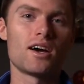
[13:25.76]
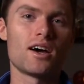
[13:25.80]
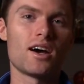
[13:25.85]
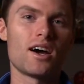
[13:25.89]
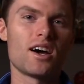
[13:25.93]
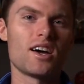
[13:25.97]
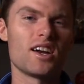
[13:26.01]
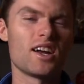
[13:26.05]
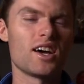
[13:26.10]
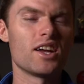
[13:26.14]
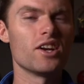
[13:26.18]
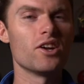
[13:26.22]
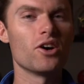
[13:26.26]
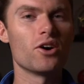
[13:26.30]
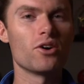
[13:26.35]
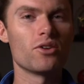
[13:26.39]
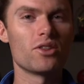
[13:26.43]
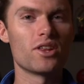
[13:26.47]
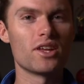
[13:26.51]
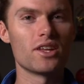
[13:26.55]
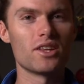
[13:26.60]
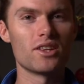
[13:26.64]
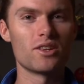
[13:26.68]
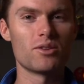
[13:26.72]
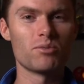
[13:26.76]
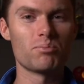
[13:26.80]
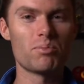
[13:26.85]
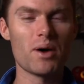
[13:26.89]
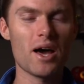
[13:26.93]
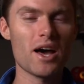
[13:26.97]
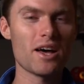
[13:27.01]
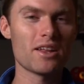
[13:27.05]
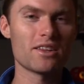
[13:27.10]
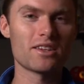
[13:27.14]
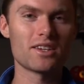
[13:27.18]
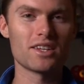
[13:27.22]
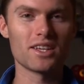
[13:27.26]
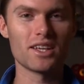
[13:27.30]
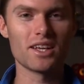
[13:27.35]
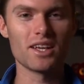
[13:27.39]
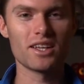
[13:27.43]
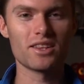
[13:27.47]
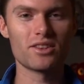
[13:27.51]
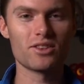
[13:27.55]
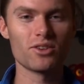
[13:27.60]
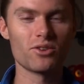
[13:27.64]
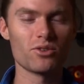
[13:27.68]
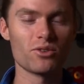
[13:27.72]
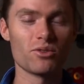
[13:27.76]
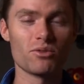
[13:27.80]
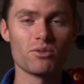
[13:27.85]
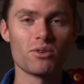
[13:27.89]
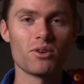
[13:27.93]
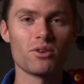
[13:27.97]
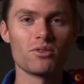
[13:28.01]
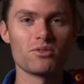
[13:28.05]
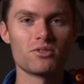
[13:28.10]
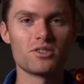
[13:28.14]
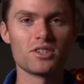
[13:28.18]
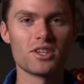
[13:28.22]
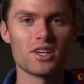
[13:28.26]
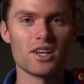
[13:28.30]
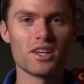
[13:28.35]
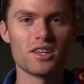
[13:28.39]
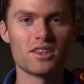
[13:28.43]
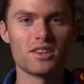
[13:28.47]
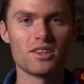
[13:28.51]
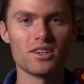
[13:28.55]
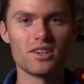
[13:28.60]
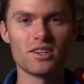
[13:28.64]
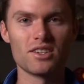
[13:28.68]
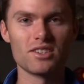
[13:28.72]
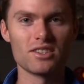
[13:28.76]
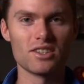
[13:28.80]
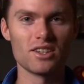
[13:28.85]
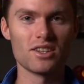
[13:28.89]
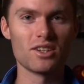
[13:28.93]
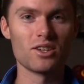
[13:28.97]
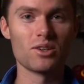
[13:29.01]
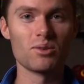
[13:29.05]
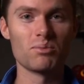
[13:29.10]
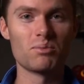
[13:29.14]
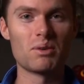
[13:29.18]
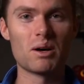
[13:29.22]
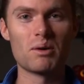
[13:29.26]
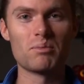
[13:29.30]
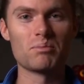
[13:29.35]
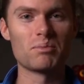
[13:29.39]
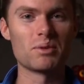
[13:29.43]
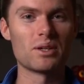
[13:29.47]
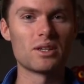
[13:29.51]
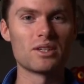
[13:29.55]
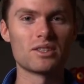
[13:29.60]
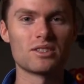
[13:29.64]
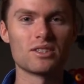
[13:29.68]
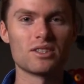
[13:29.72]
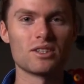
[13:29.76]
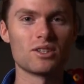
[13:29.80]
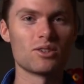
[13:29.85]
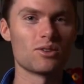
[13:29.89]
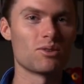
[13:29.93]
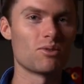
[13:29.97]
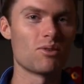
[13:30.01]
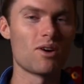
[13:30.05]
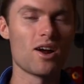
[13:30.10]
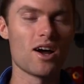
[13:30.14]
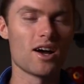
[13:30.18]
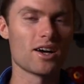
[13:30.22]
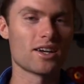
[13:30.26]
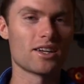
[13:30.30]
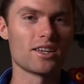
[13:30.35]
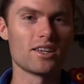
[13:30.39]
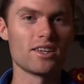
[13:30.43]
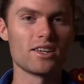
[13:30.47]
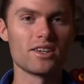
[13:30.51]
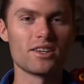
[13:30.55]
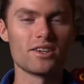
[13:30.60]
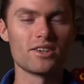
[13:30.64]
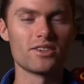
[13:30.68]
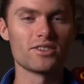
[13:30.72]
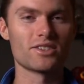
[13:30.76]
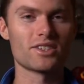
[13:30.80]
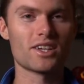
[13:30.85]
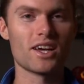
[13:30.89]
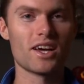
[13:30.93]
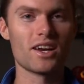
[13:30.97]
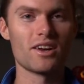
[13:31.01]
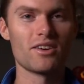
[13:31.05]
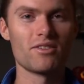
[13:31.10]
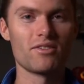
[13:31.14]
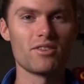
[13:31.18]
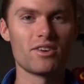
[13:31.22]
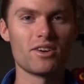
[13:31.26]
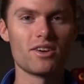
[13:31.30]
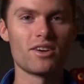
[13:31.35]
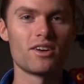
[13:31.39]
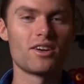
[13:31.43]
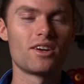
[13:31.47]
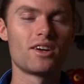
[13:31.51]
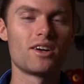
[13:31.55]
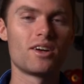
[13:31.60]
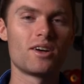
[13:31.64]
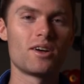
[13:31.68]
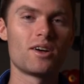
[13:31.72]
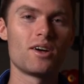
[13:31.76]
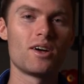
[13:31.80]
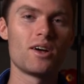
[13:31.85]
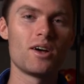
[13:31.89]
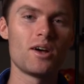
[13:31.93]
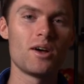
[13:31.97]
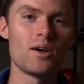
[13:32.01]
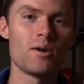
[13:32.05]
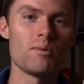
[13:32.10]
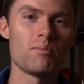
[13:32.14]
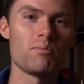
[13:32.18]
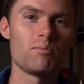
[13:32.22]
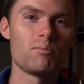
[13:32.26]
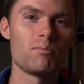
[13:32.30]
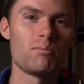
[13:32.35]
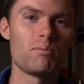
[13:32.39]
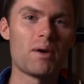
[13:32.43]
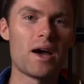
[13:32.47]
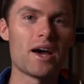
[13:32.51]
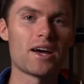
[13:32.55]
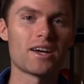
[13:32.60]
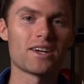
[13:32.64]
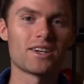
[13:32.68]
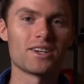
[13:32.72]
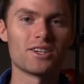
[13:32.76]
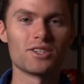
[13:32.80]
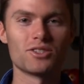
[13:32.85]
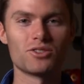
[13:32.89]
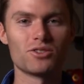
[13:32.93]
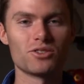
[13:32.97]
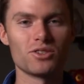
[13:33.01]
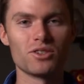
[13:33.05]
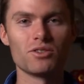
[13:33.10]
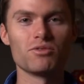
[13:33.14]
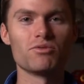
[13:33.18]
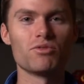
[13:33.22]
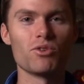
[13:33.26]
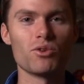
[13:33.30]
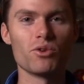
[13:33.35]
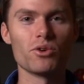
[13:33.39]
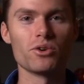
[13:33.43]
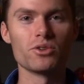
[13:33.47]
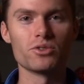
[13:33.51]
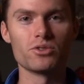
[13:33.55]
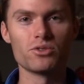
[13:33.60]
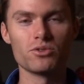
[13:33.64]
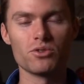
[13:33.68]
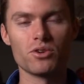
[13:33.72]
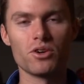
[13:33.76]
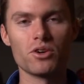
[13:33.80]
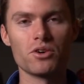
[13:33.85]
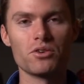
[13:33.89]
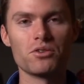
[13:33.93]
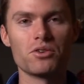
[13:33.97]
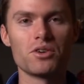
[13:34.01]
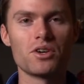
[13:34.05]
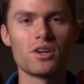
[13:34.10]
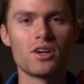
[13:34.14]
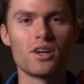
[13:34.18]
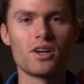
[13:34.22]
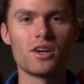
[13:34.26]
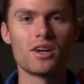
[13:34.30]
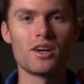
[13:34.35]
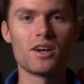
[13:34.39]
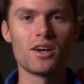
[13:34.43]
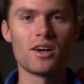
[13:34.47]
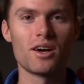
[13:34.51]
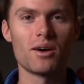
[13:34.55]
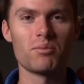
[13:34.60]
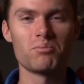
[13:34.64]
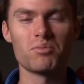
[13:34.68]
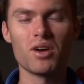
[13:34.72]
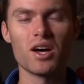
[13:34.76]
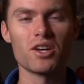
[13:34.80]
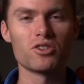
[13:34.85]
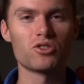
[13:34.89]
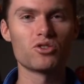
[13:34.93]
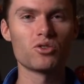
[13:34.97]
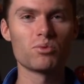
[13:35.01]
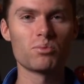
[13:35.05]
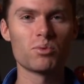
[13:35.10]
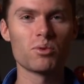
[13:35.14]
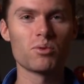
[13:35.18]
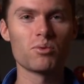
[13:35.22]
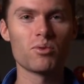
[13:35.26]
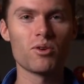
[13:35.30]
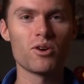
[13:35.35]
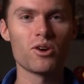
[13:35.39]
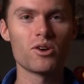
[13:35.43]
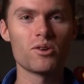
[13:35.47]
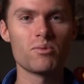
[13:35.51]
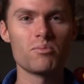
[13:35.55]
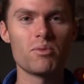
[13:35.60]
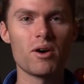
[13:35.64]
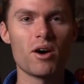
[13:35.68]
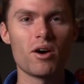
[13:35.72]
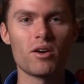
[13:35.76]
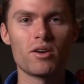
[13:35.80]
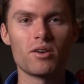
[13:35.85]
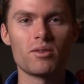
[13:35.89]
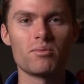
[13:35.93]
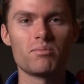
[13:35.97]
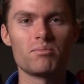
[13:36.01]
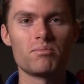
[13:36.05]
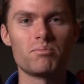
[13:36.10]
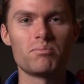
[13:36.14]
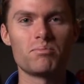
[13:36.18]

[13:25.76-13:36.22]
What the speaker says: And I know that the path to get there, the road to get there is a little bumpy, it's a little rocky, you know, it's kind of a backcountry forest road. I'm not super worried about it,